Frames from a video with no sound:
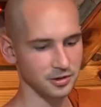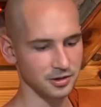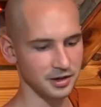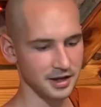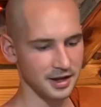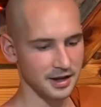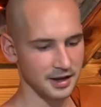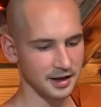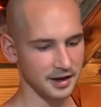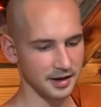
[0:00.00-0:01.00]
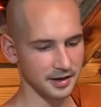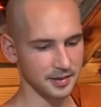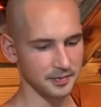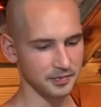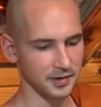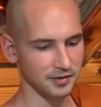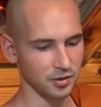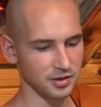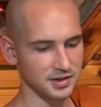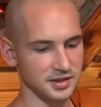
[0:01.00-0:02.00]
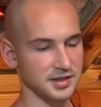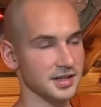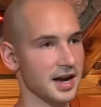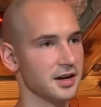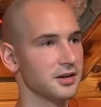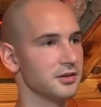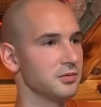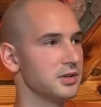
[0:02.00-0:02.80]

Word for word: Or, of course, desire,